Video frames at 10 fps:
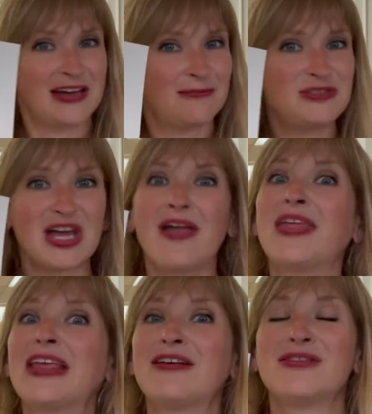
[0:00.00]
I'm
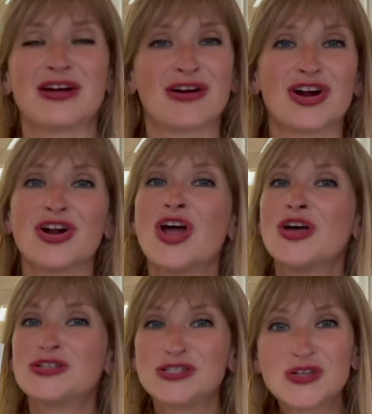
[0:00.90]
telling you, there are
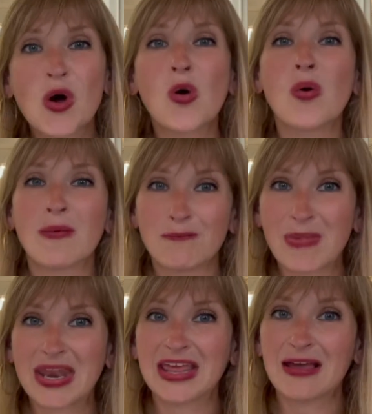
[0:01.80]
so
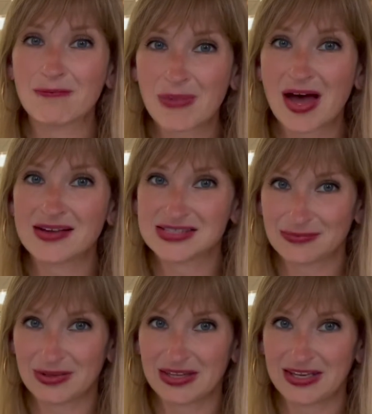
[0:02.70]
many
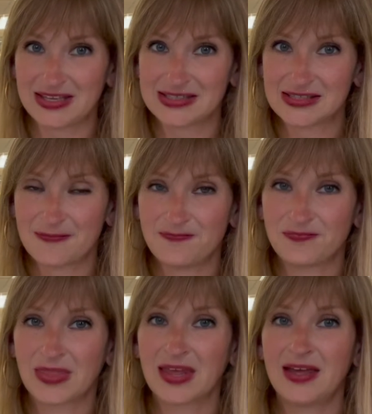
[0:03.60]
possibilities.
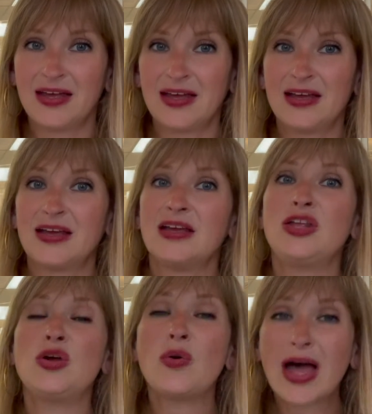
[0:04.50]

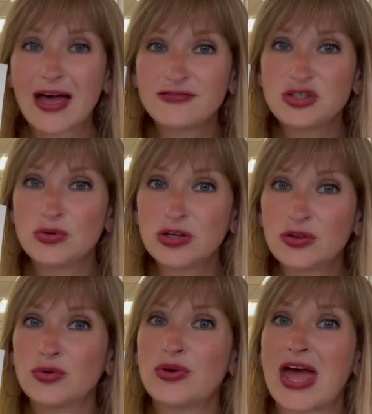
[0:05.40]
You have to
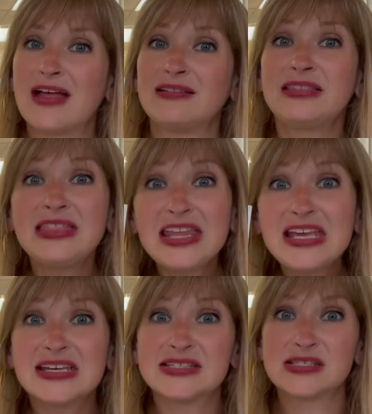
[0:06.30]
include at
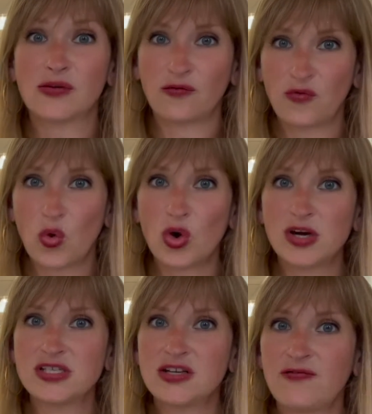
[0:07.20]
least 4
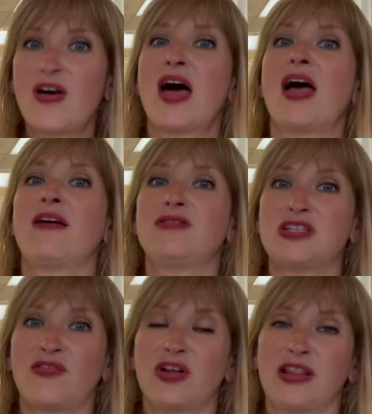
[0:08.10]
to 5
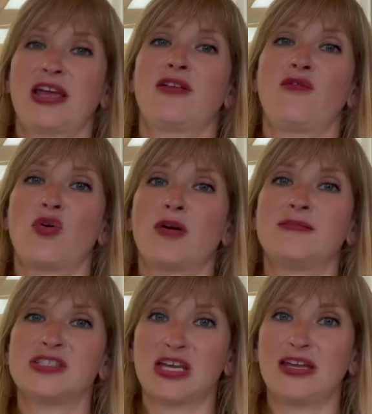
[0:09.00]
different
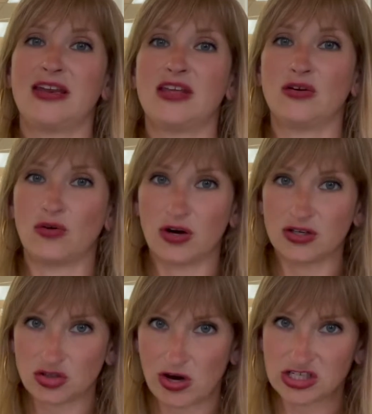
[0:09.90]
landforms in your
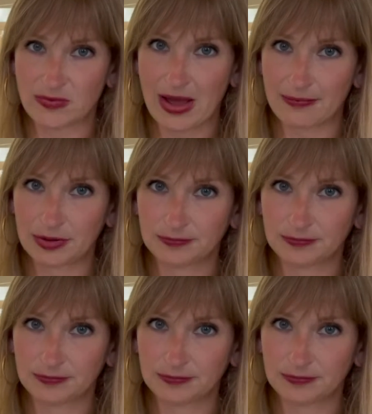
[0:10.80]
treasure map.